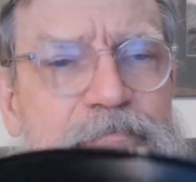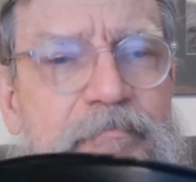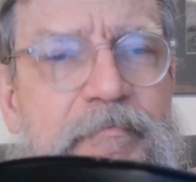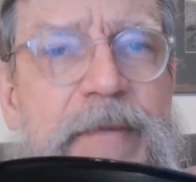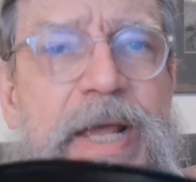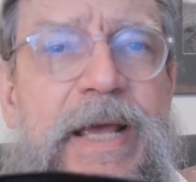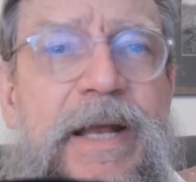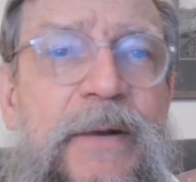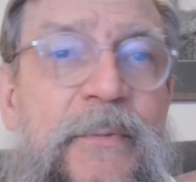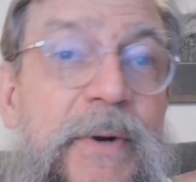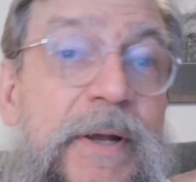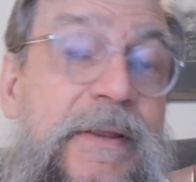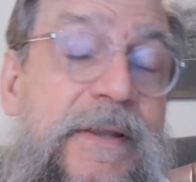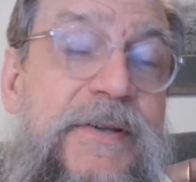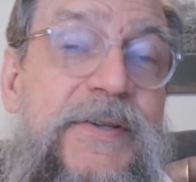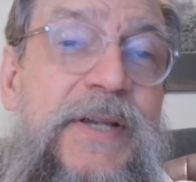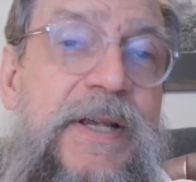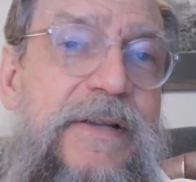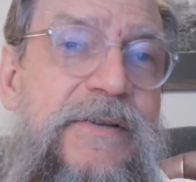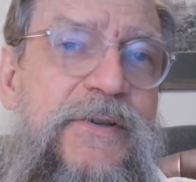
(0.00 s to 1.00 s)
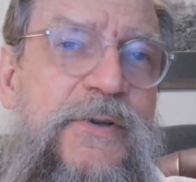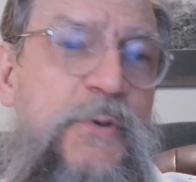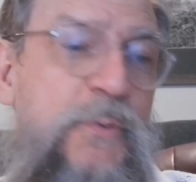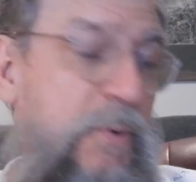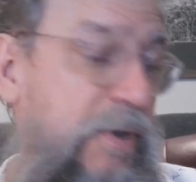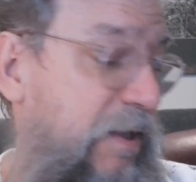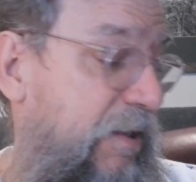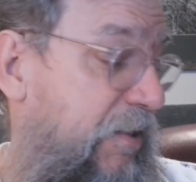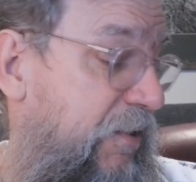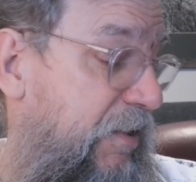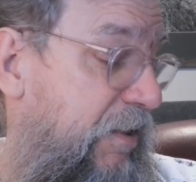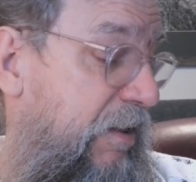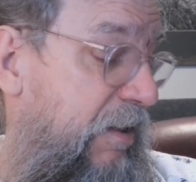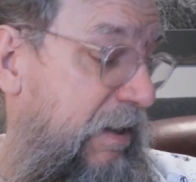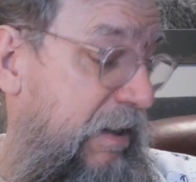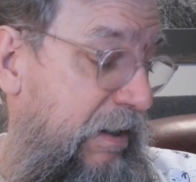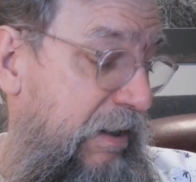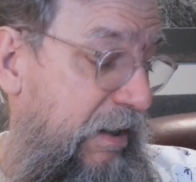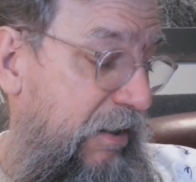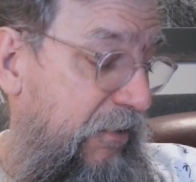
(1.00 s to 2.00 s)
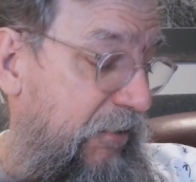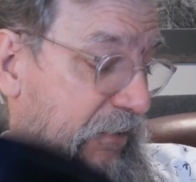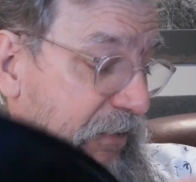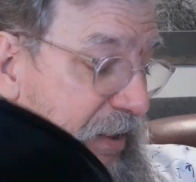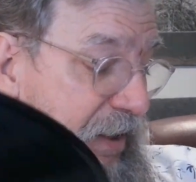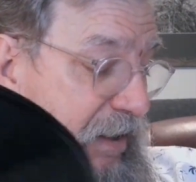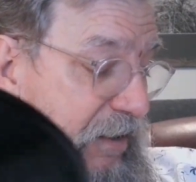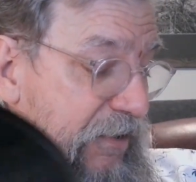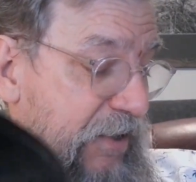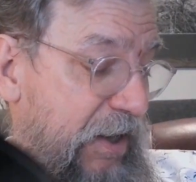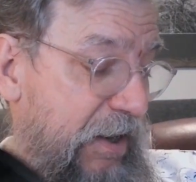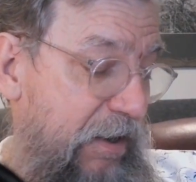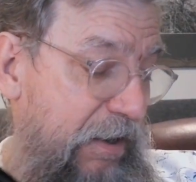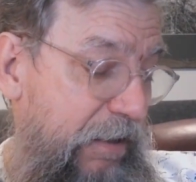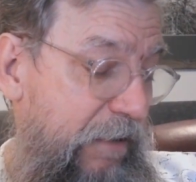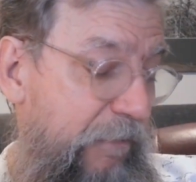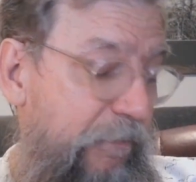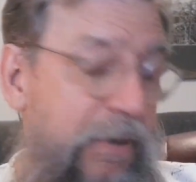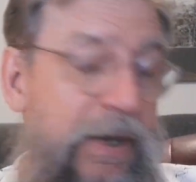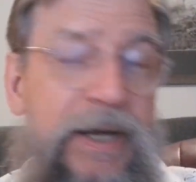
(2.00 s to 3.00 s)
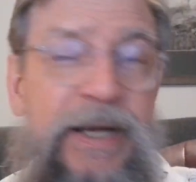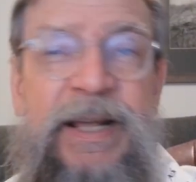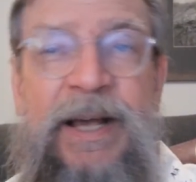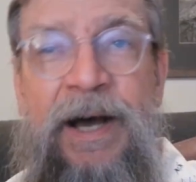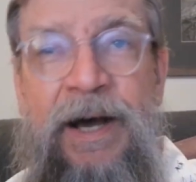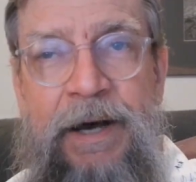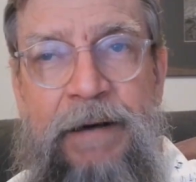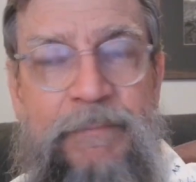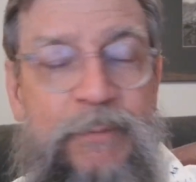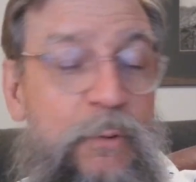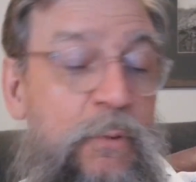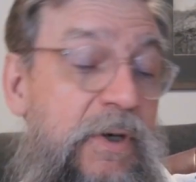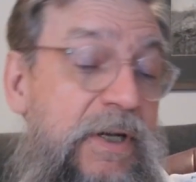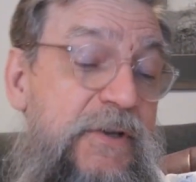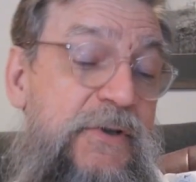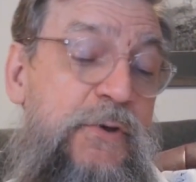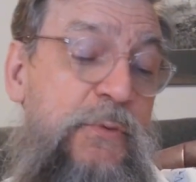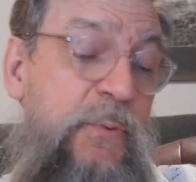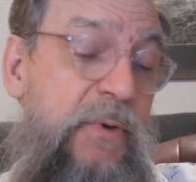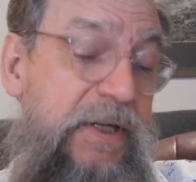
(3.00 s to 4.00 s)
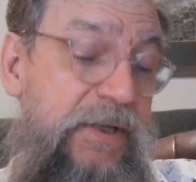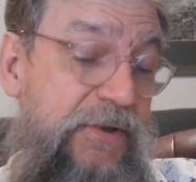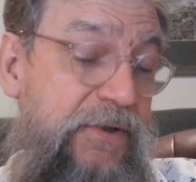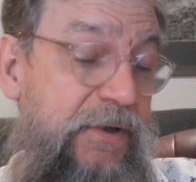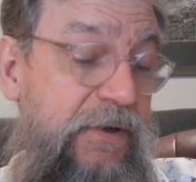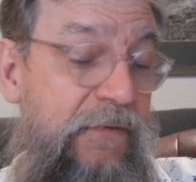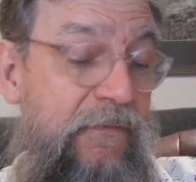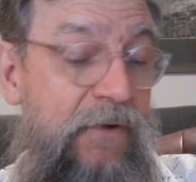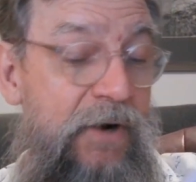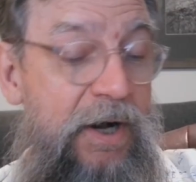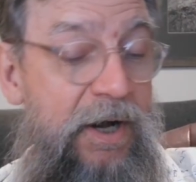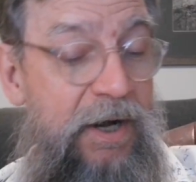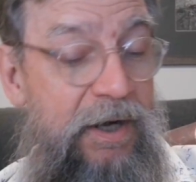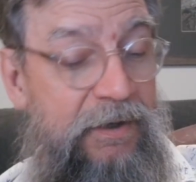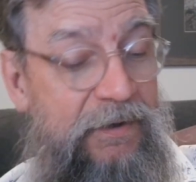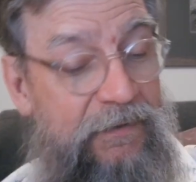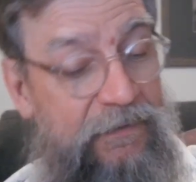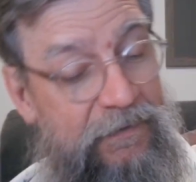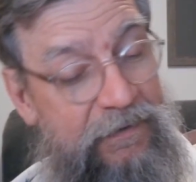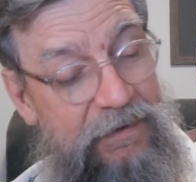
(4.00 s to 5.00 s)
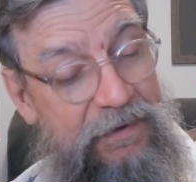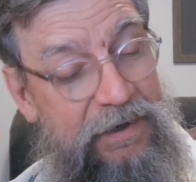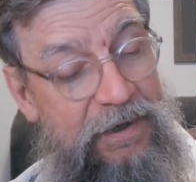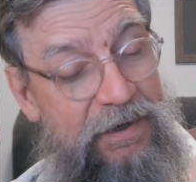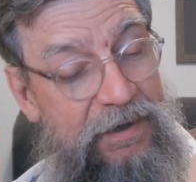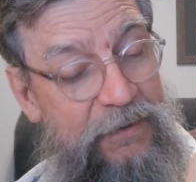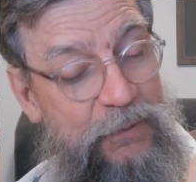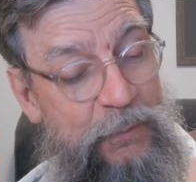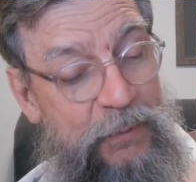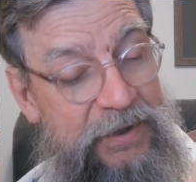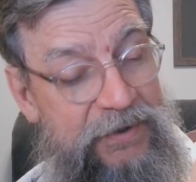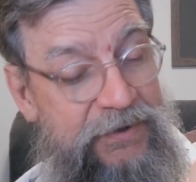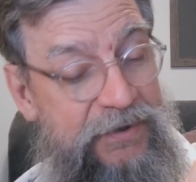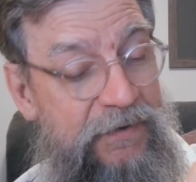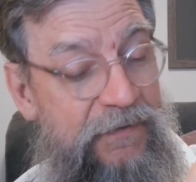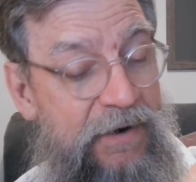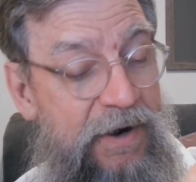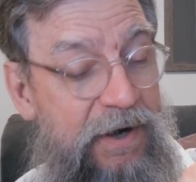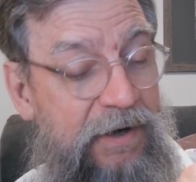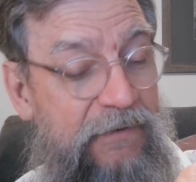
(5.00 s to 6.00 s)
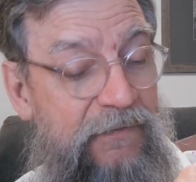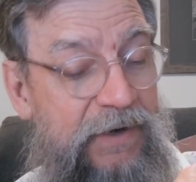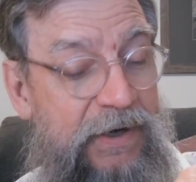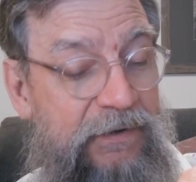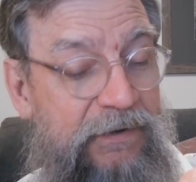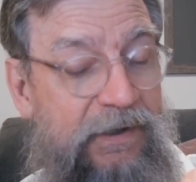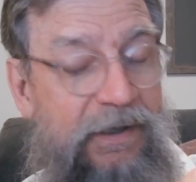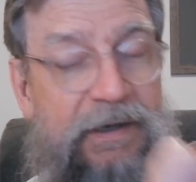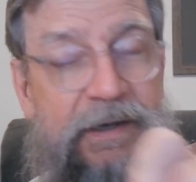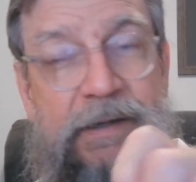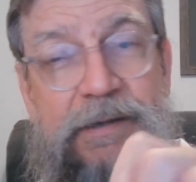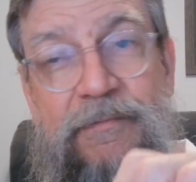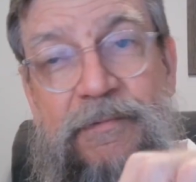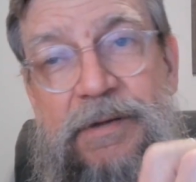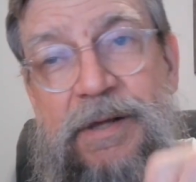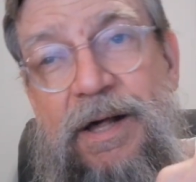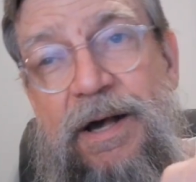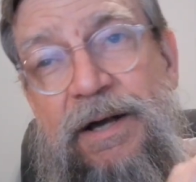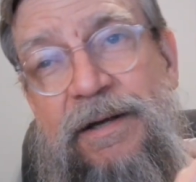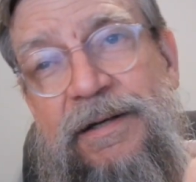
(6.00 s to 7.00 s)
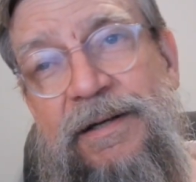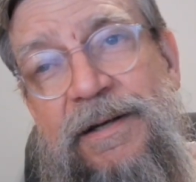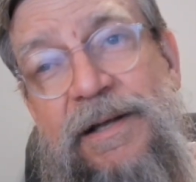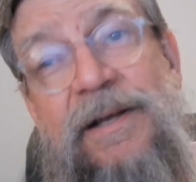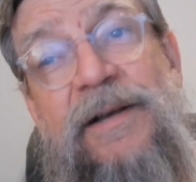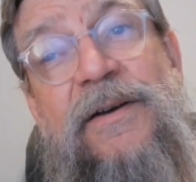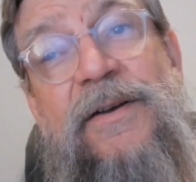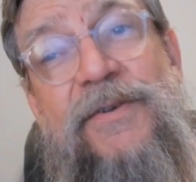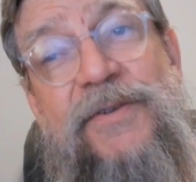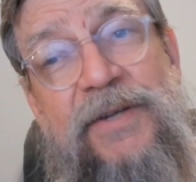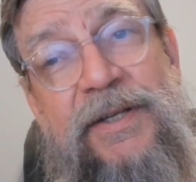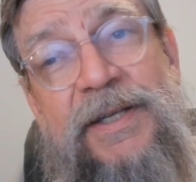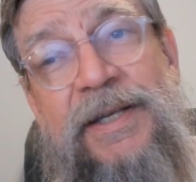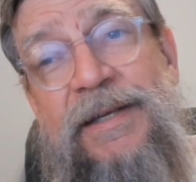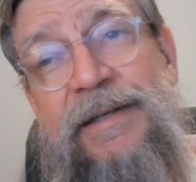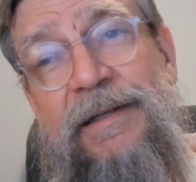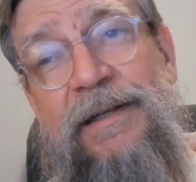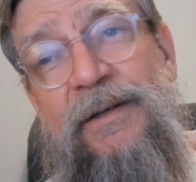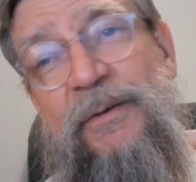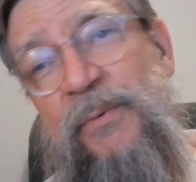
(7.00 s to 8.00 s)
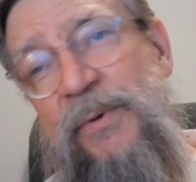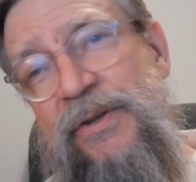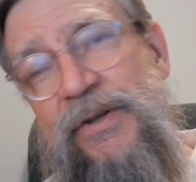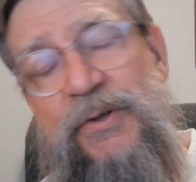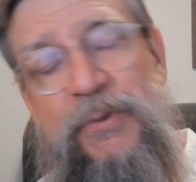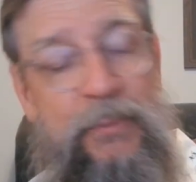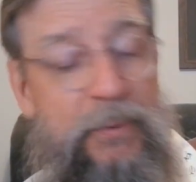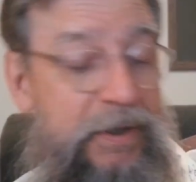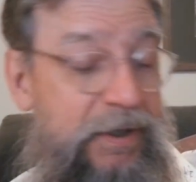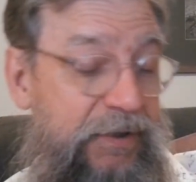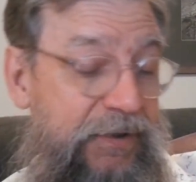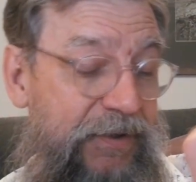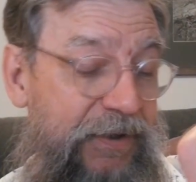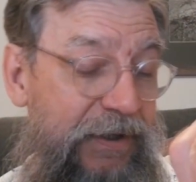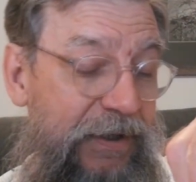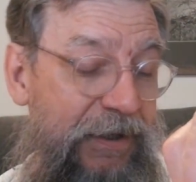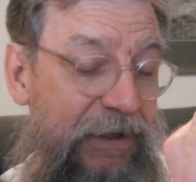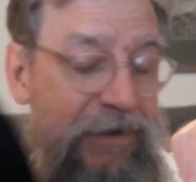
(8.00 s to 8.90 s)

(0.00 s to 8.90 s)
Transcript: Anyway, this has the twist and other things. Bunny hop twist, twist and rock around the clock, tequila with a twist,